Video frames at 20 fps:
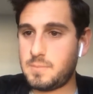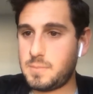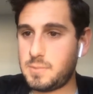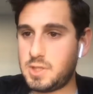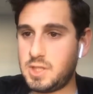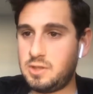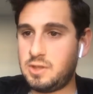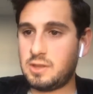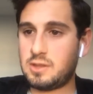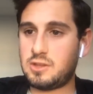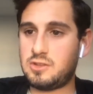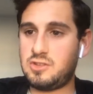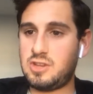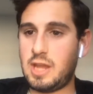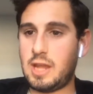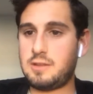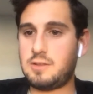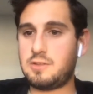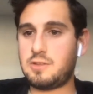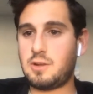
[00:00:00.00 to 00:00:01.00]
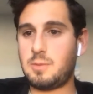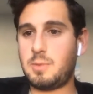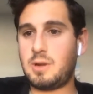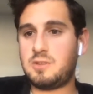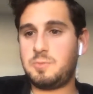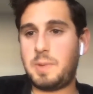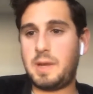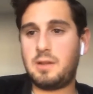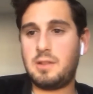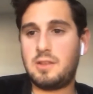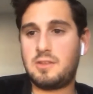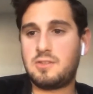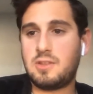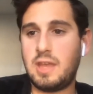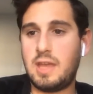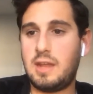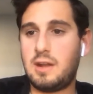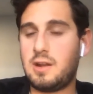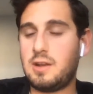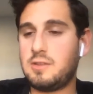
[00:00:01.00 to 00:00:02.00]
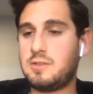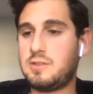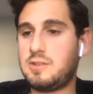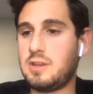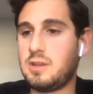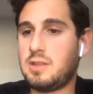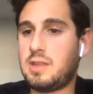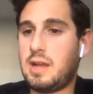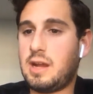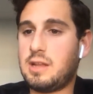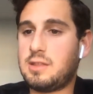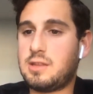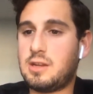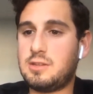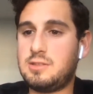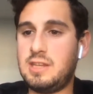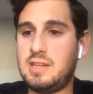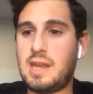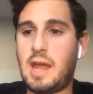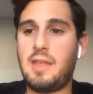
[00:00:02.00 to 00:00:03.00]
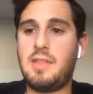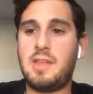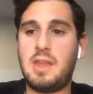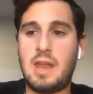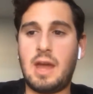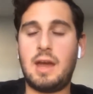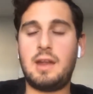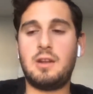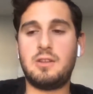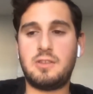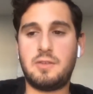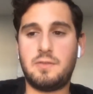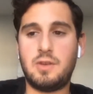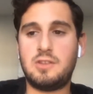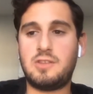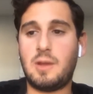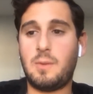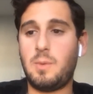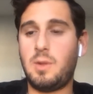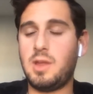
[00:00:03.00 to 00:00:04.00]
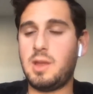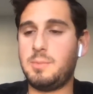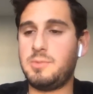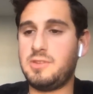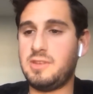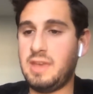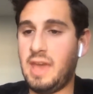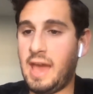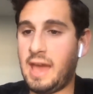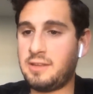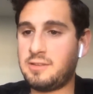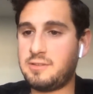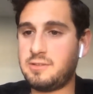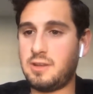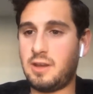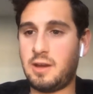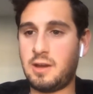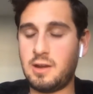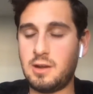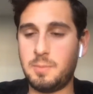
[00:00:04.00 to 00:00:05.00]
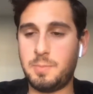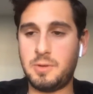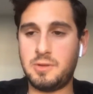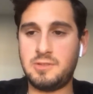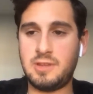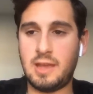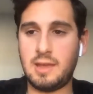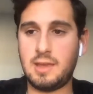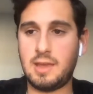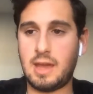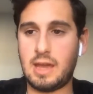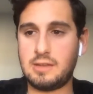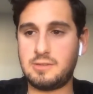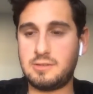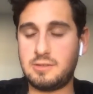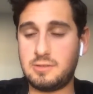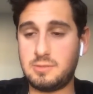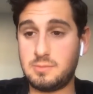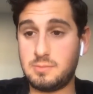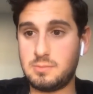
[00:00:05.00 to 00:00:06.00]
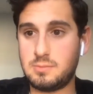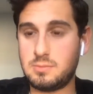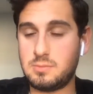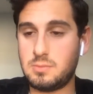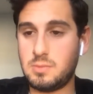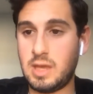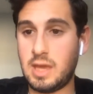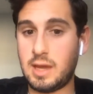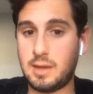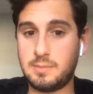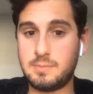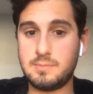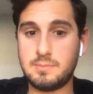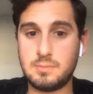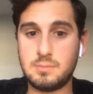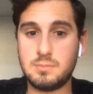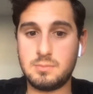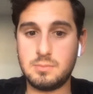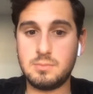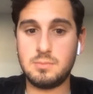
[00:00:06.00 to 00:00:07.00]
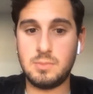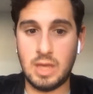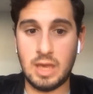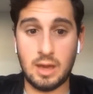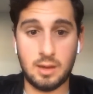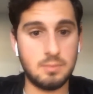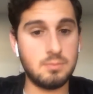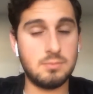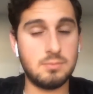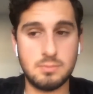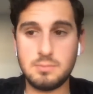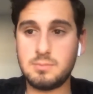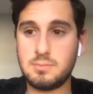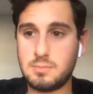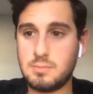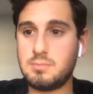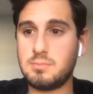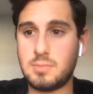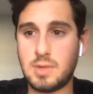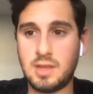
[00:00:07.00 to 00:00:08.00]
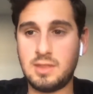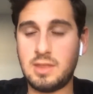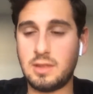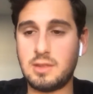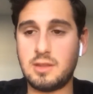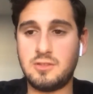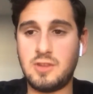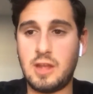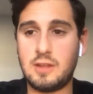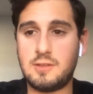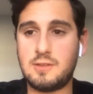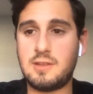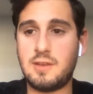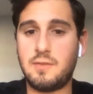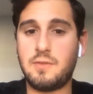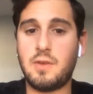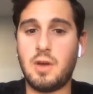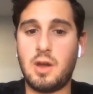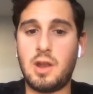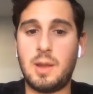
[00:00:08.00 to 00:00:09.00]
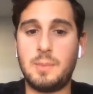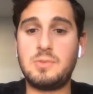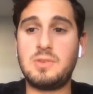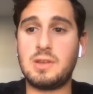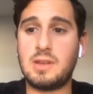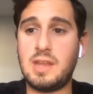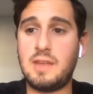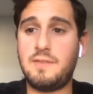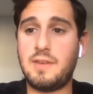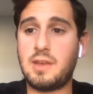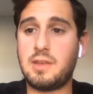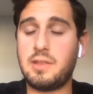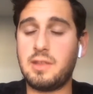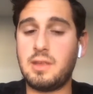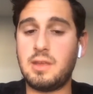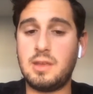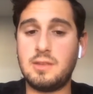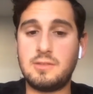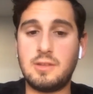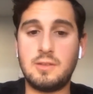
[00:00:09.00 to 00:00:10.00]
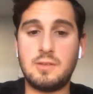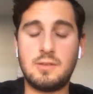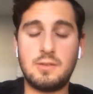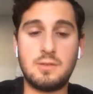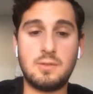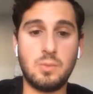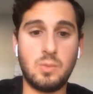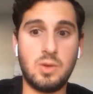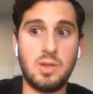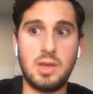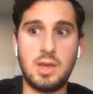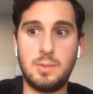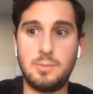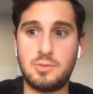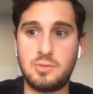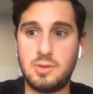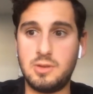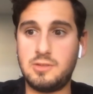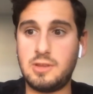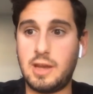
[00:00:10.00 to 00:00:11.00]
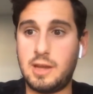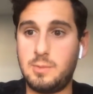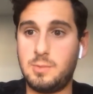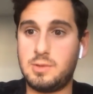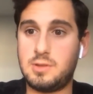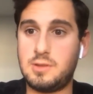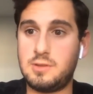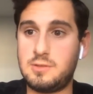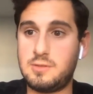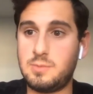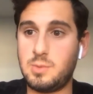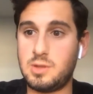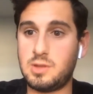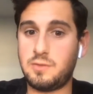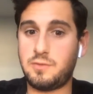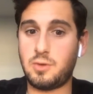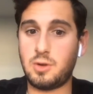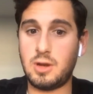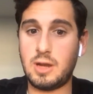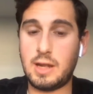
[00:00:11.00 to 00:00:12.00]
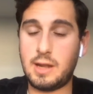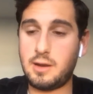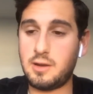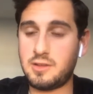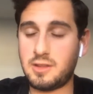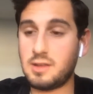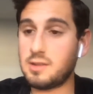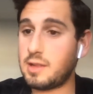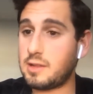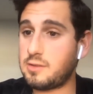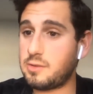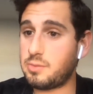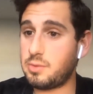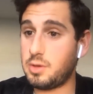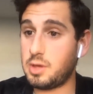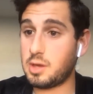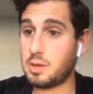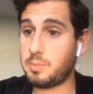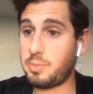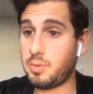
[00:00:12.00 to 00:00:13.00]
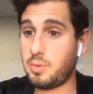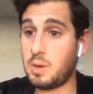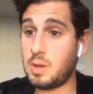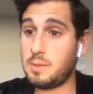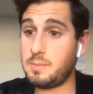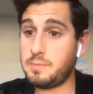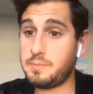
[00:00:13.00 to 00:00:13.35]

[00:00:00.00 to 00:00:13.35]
You think the chances are much better that Slater is still there at 13 now that the Niners have re-signed Williams? Yes, 100% yes. Yeah. I think the chances have gone up significantly since Williams re-signed with the 49ers. I think that's a really good point.